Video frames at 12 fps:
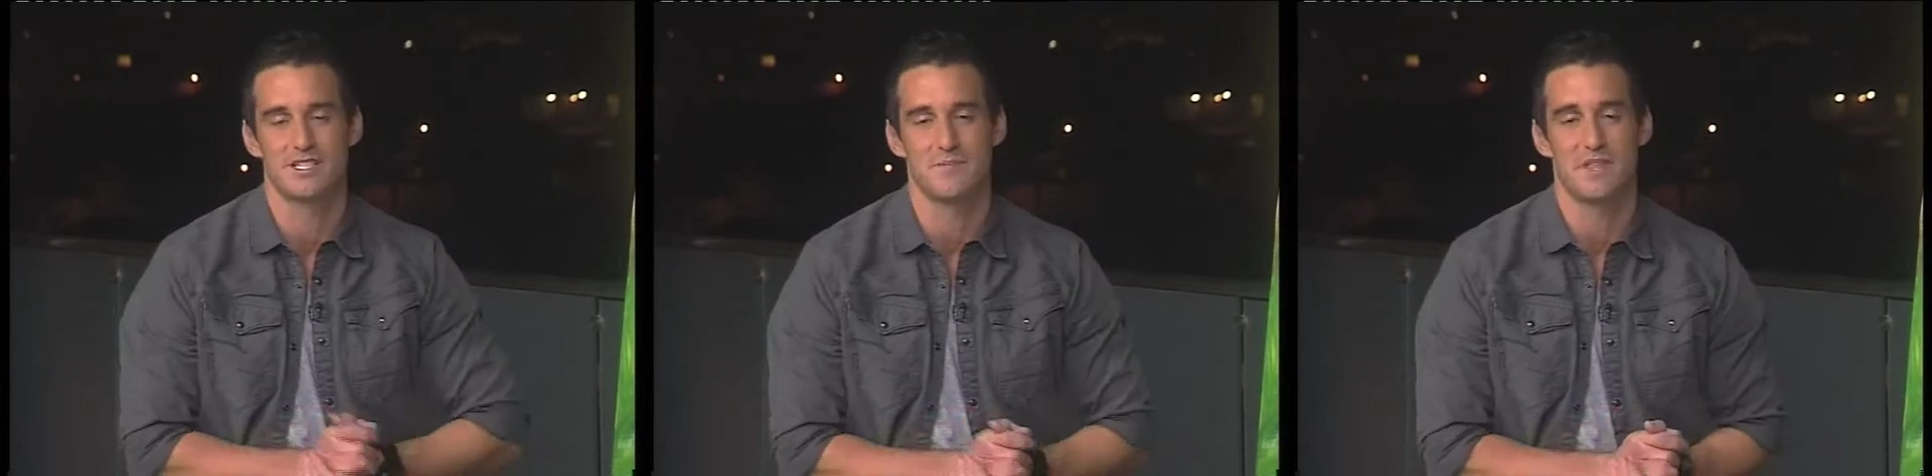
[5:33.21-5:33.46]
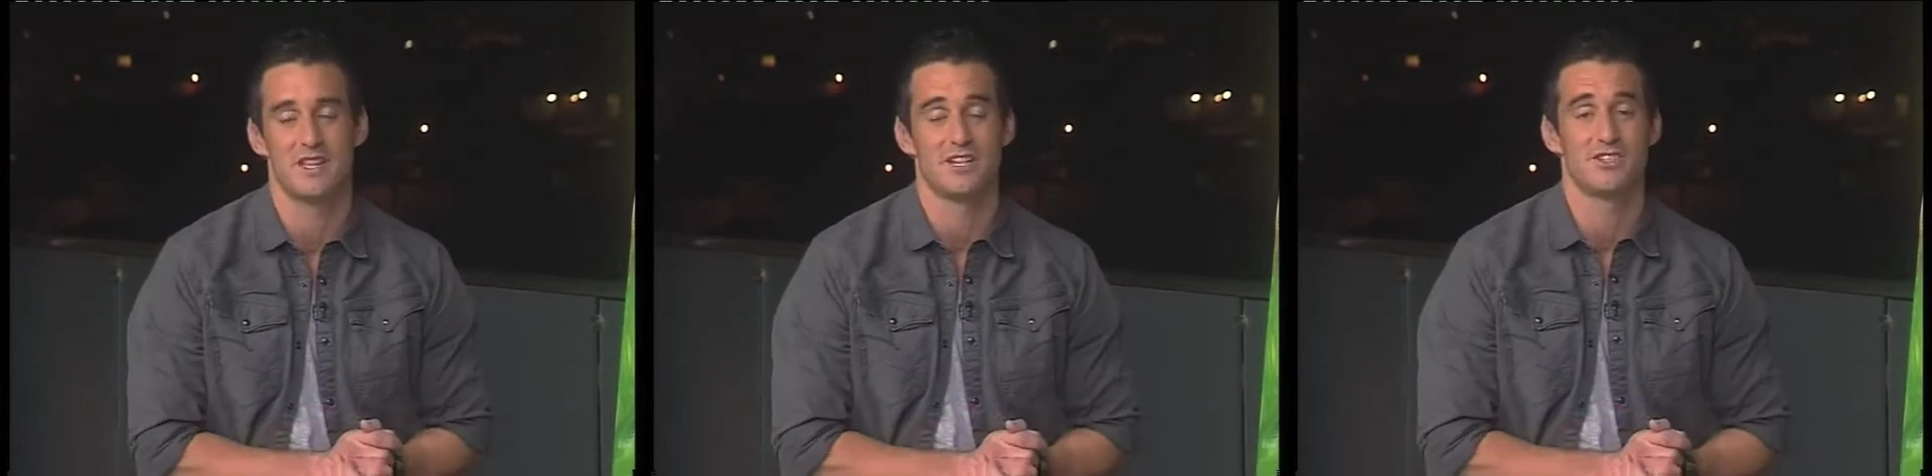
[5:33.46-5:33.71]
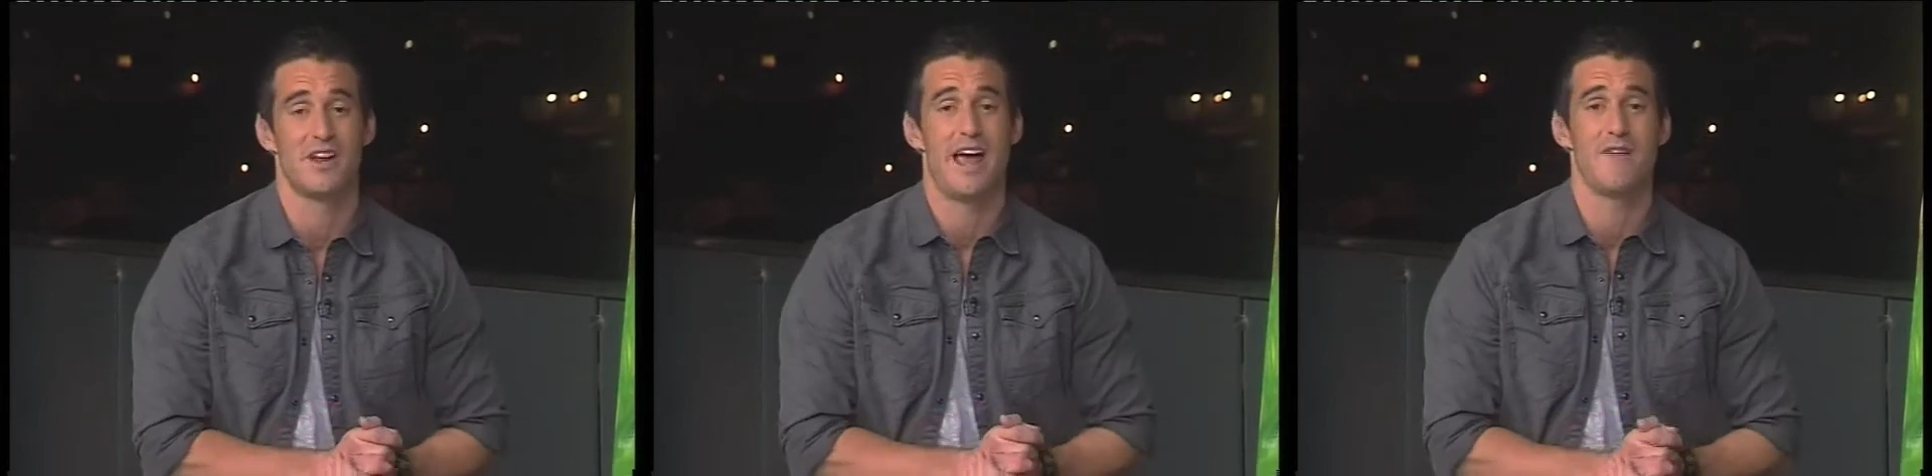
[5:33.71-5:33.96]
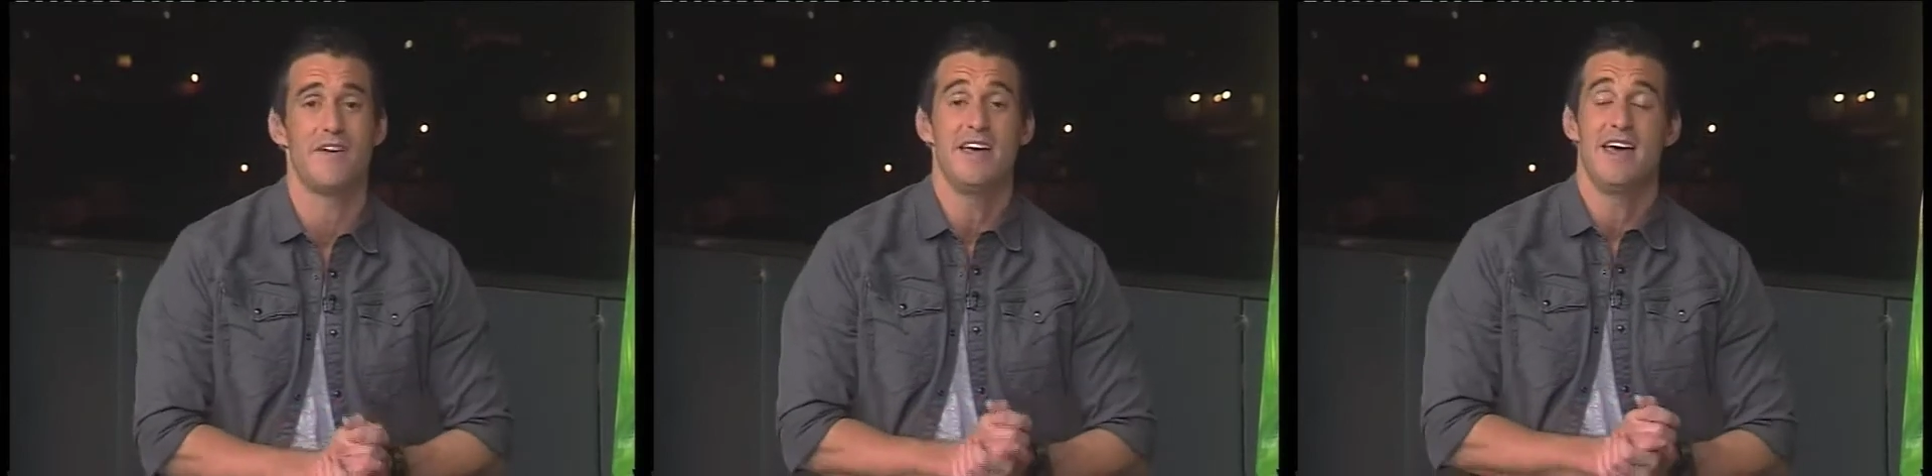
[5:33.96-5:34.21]
something that is going to
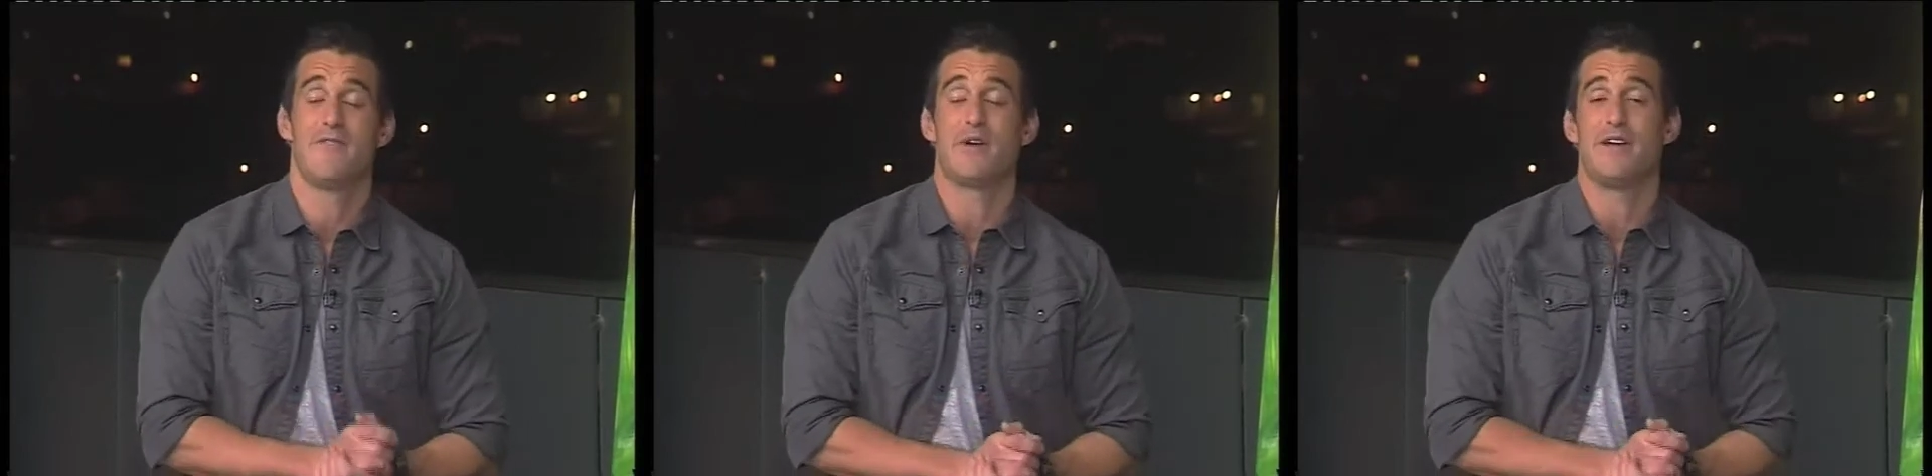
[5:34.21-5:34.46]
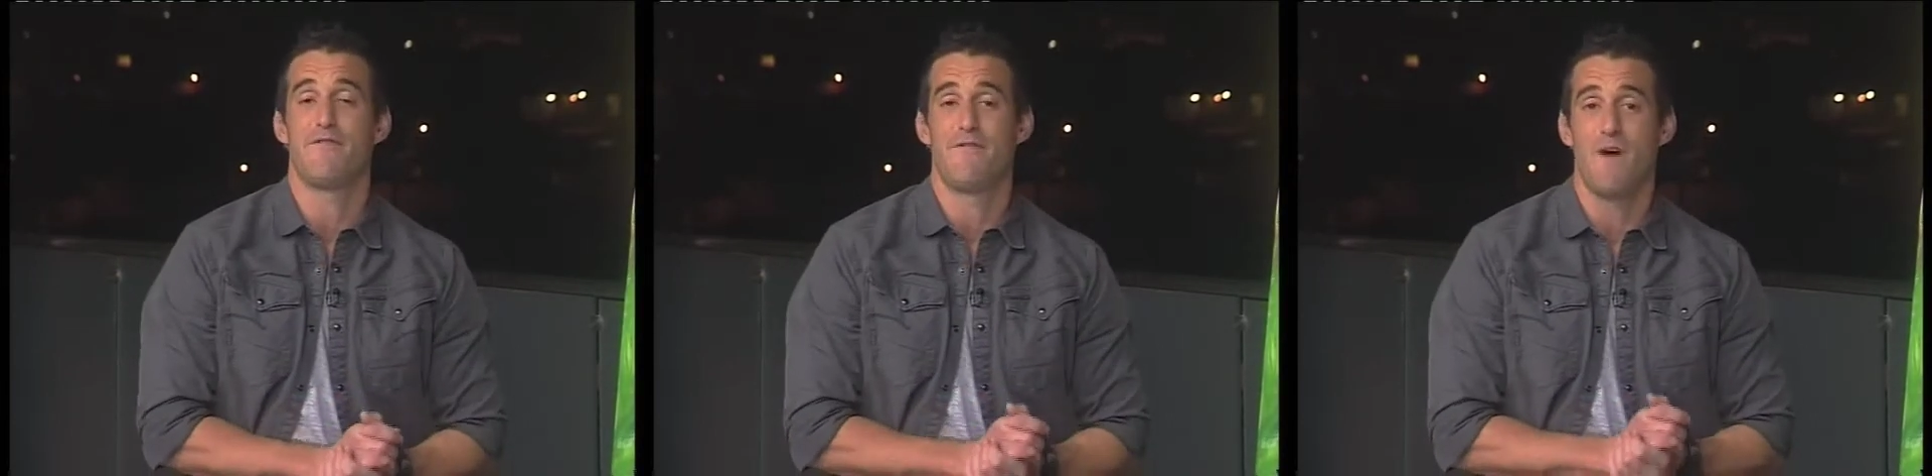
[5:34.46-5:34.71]
have a very